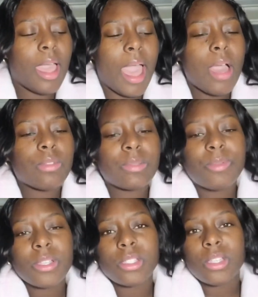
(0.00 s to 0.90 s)
I was
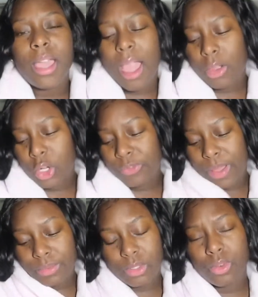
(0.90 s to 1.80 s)
pushing. I don't know if
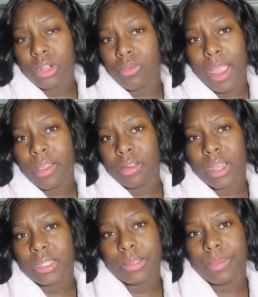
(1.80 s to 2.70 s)
I was doing it right or
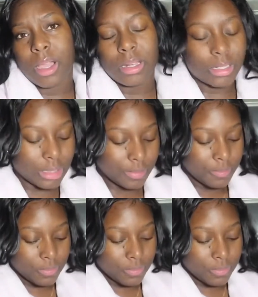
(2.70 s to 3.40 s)
not, to be honest.